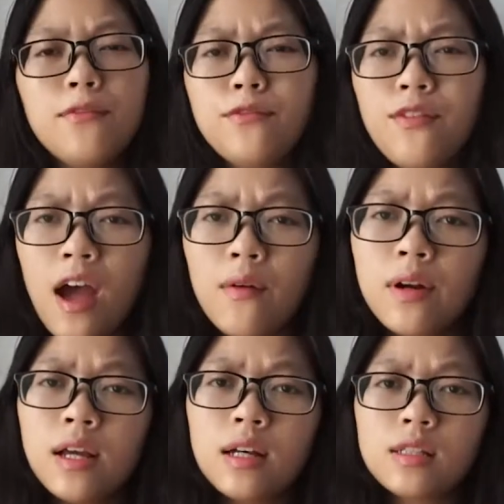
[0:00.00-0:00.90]

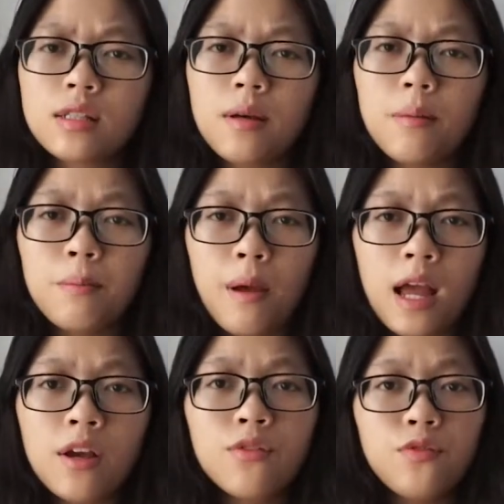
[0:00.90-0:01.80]
various
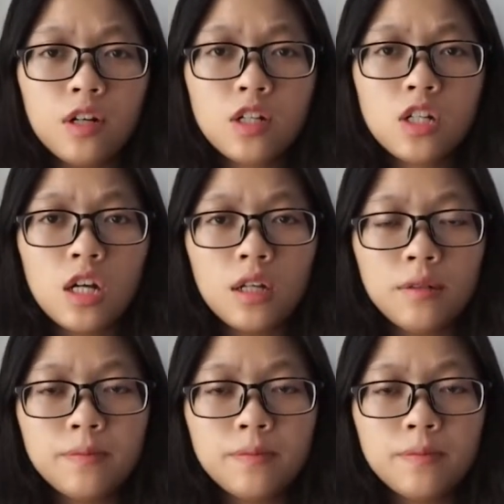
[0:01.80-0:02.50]
bank functions.